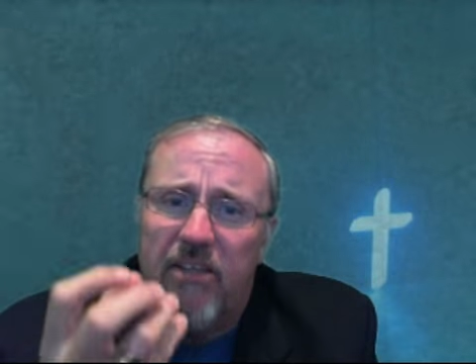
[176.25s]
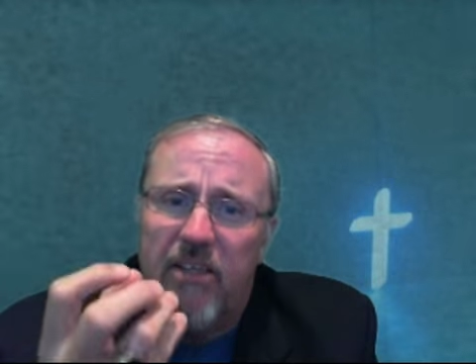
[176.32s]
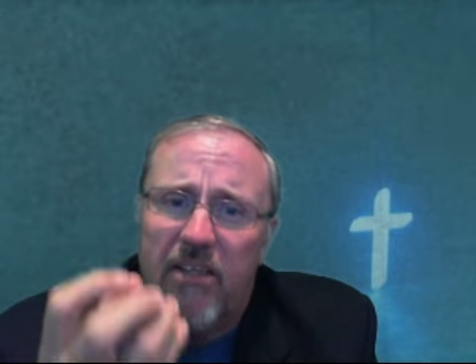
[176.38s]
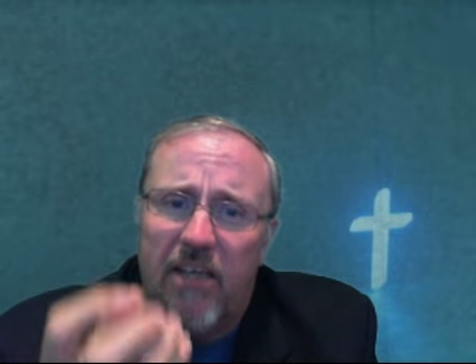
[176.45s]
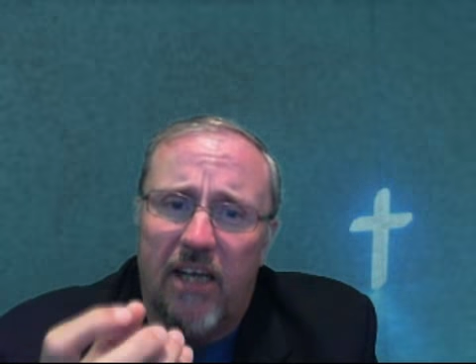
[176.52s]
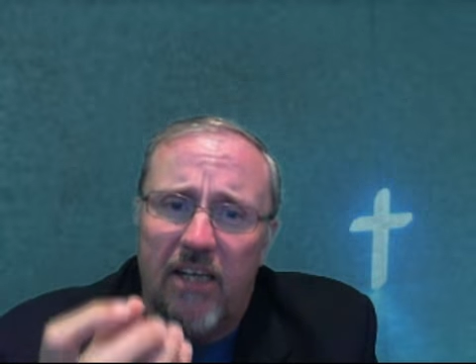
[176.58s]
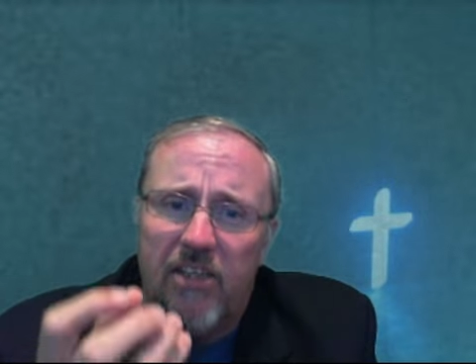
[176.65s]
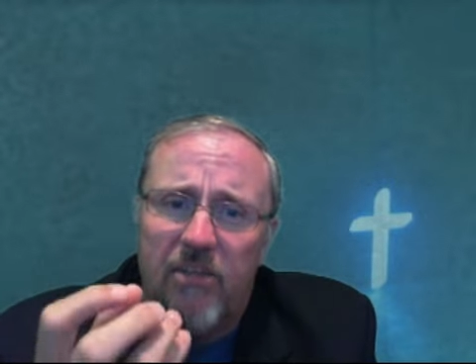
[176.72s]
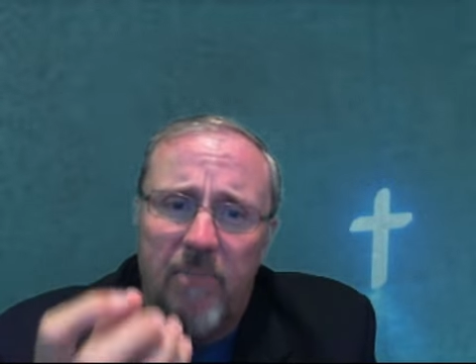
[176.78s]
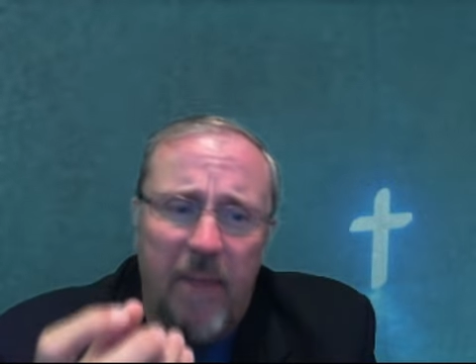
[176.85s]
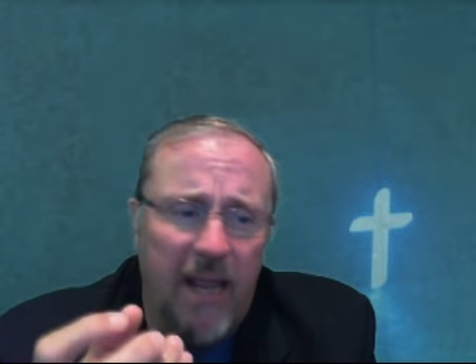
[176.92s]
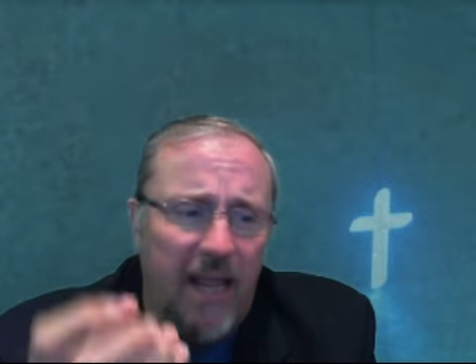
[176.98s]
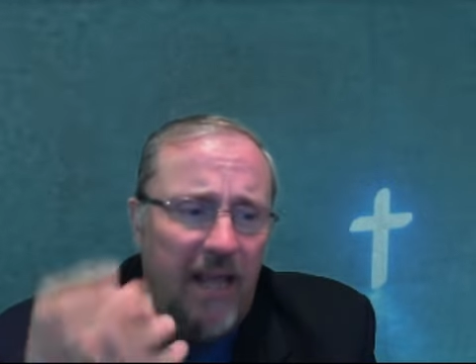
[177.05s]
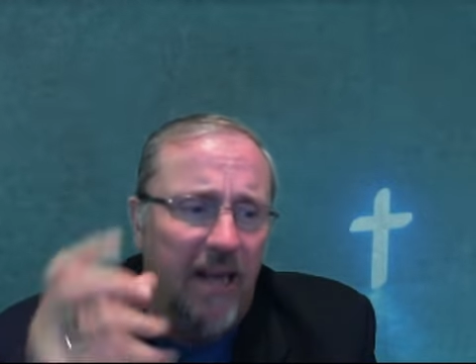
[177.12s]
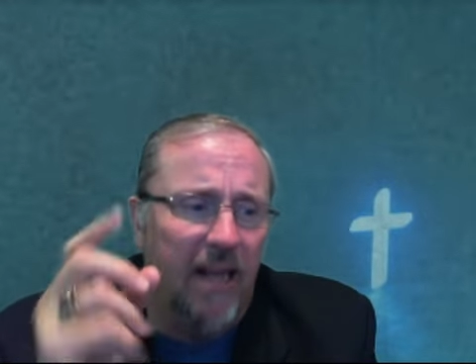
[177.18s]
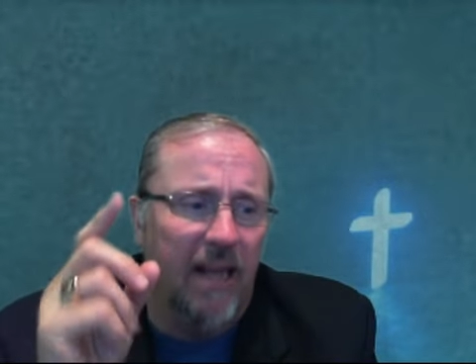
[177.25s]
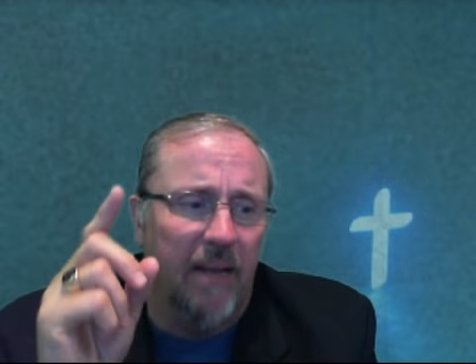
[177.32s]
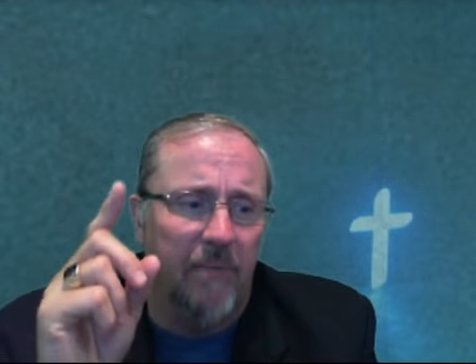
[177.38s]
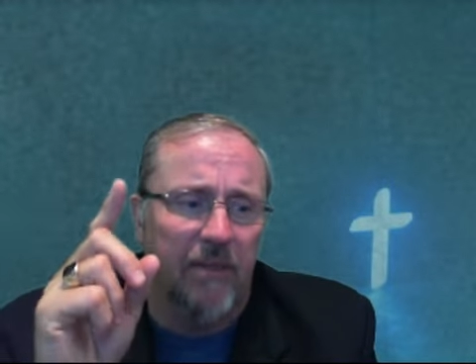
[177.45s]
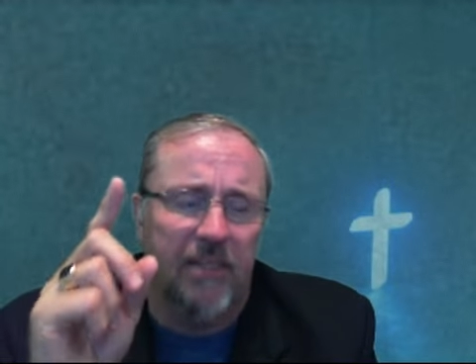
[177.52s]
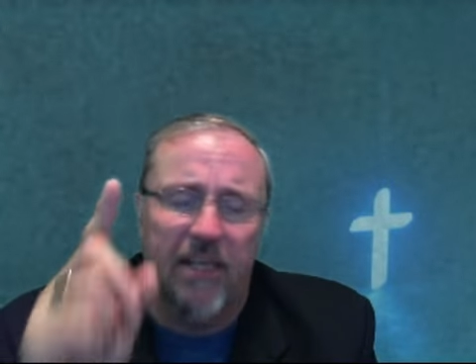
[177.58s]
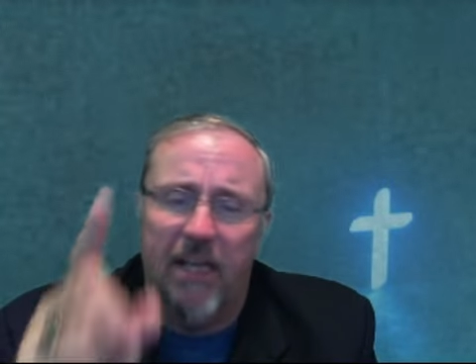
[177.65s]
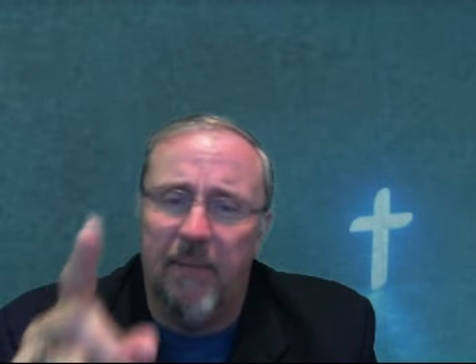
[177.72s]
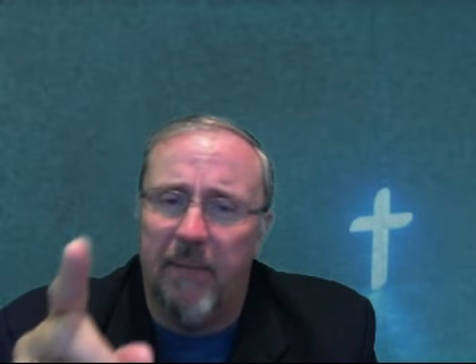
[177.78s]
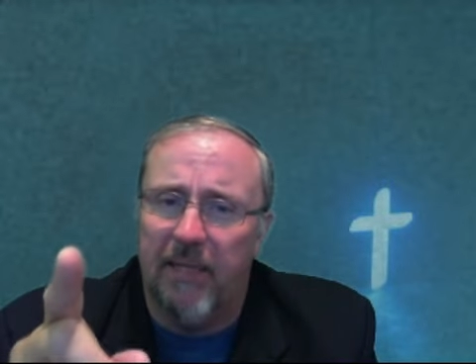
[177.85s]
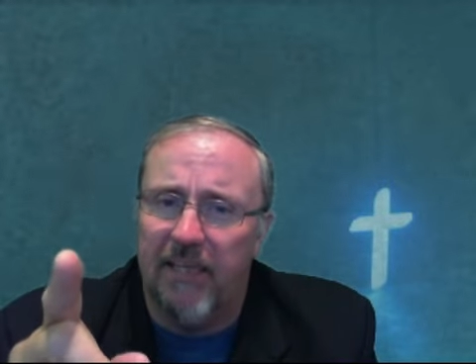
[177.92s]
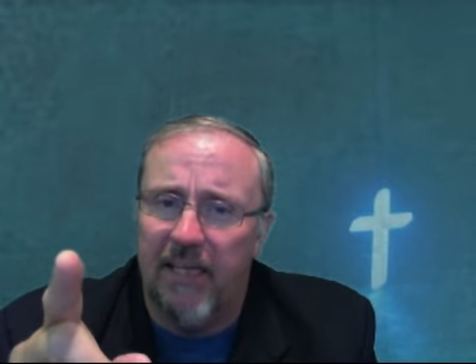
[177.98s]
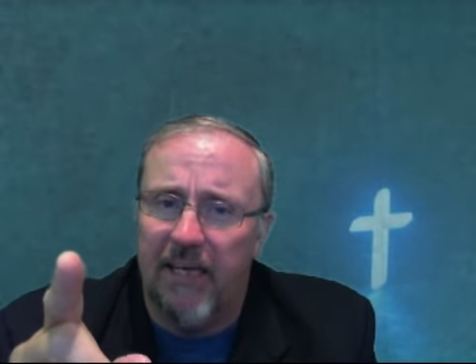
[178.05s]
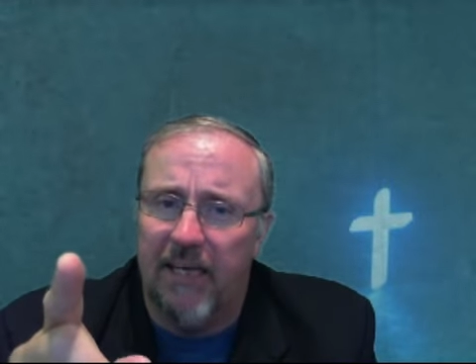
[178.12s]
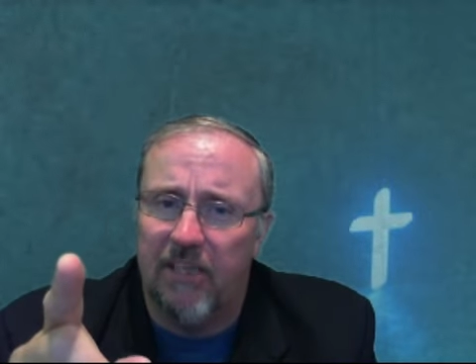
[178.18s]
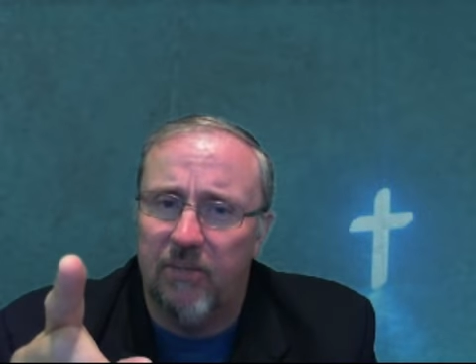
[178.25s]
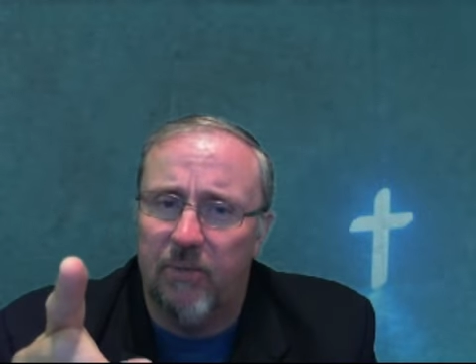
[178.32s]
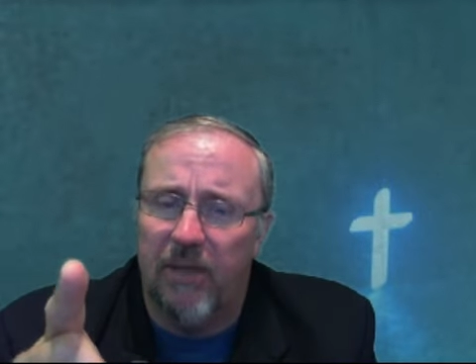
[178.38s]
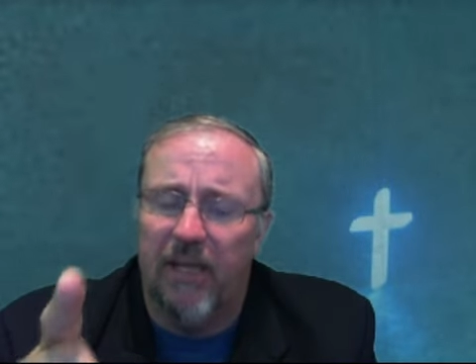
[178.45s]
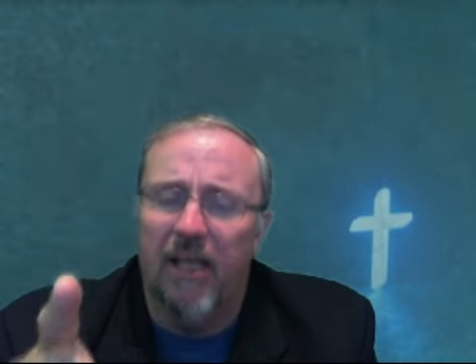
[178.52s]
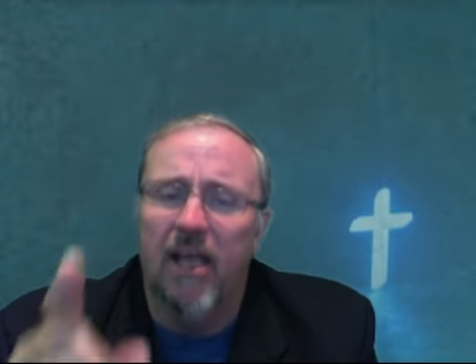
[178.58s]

touch man. And I'm going to tell you about that next week.